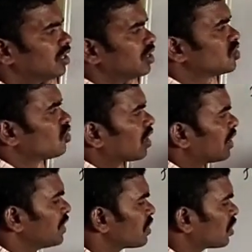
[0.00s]
So
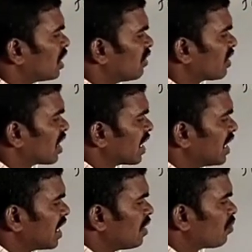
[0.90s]
according to that we can write
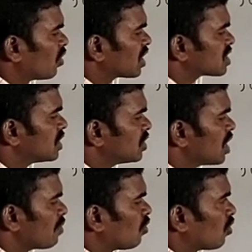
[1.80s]
a power x into a
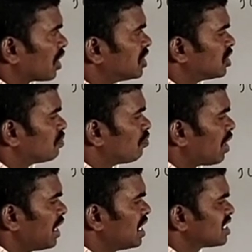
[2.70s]
power h
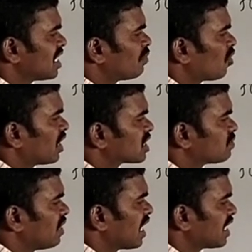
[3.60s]
minus a power x
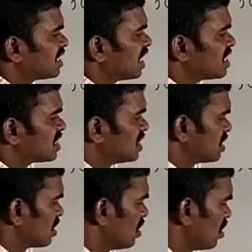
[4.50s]
by h as it is.
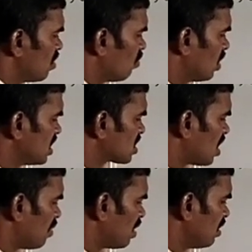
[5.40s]
What is
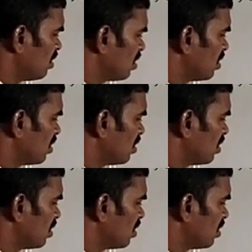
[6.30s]
common?